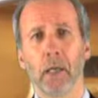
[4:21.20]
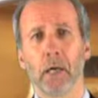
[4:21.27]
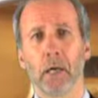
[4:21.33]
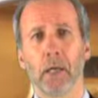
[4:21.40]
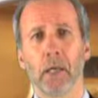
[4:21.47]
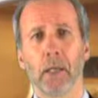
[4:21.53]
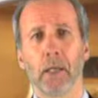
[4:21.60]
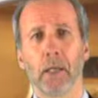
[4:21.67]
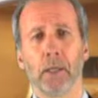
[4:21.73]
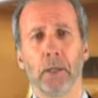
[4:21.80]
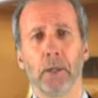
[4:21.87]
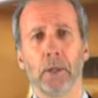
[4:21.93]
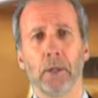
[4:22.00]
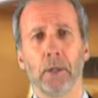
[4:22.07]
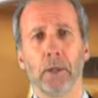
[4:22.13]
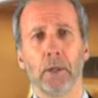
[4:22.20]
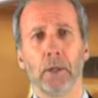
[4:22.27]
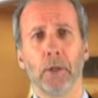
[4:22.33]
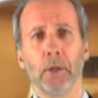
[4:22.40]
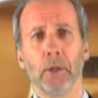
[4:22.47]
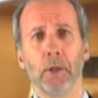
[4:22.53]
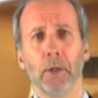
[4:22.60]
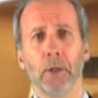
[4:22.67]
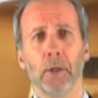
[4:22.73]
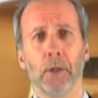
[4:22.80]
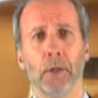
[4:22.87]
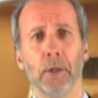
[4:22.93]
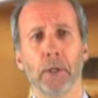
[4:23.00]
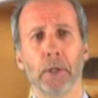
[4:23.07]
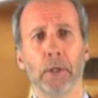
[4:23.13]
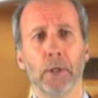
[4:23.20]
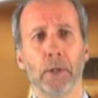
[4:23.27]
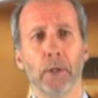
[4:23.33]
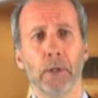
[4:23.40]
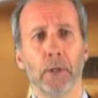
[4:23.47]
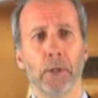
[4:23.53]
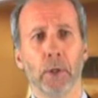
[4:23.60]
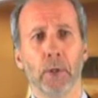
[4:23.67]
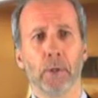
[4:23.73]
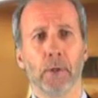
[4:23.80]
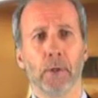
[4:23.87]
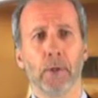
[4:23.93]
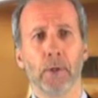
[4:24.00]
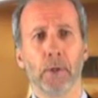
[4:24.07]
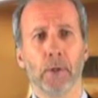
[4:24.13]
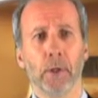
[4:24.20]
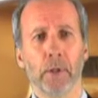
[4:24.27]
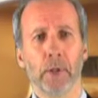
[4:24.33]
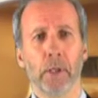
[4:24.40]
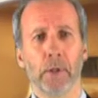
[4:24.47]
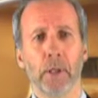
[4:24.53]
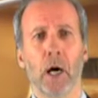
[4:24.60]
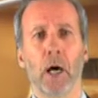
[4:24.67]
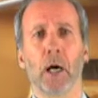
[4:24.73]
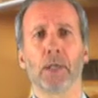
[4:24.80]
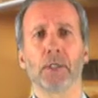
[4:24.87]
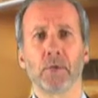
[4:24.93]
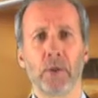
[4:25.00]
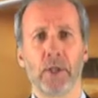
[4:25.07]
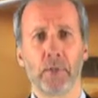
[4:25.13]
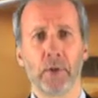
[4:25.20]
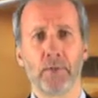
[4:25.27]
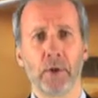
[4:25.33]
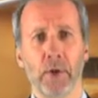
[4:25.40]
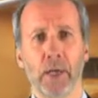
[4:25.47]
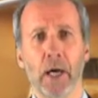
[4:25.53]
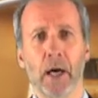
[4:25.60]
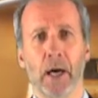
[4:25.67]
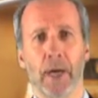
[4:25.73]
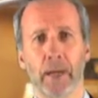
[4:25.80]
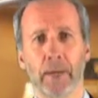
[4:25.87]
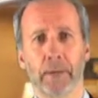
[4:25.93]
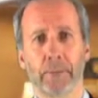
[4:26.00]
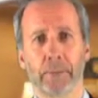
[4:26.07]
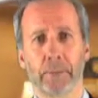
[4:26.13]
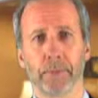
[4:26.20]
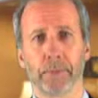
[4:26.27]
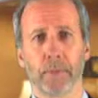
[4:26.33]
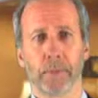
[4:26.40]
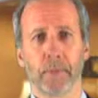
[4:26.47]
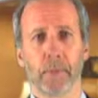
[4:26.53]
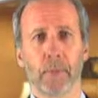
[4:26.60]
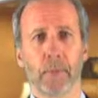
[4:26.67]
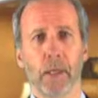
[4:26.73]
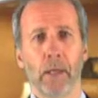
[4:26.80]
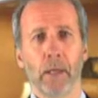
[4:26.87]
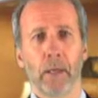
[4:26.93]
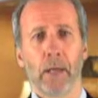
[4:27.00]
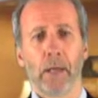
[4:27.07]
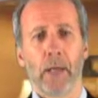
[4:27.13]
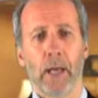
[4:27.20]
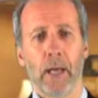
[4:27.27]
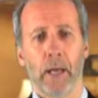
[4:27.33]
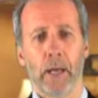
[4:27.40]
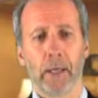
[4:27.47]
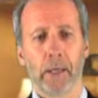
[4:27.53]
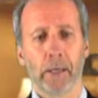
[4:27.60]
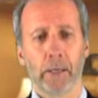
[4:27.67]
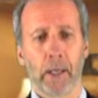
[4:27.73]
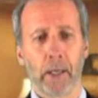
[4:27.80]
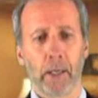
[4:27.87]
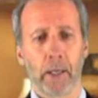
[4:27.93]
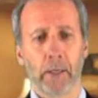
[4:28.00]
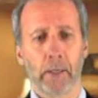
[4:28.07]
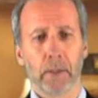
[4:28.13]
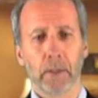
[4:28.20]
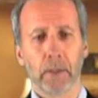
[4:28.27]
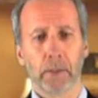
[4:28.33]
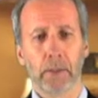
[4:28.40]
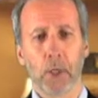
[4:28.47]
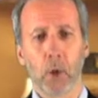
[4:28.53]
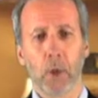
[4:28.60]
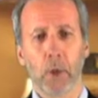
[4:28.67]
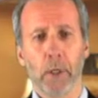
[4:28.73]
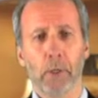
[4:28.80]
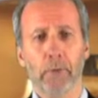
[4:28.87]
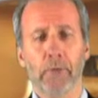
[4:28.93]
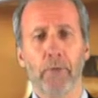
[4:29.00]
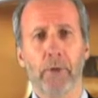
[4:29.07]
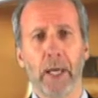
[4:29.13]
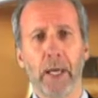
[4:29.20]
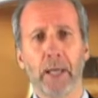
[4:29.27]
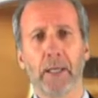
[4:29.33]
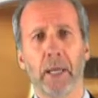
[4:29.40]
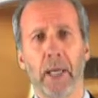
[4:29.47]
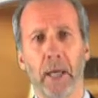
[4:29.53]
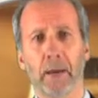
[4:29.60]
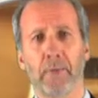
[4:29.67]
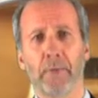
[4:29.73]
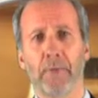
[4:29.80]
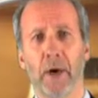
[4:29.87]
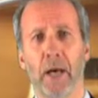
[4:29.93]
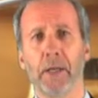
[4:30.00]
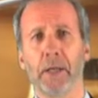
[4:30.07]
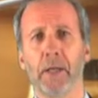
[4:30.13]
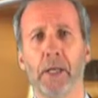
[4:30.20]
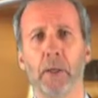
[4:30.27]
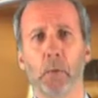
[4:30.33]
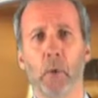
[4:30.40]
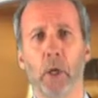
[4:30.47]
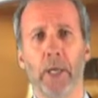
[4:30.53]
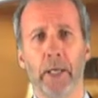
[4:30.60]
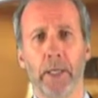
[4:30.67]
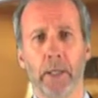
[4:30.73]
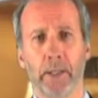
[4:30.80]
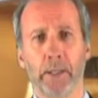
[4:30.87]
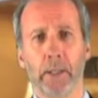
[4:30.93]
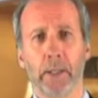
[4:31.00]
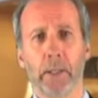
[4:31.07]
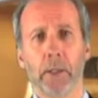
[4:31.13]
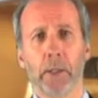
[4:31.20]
the odds for them are very high. And so if they can find their way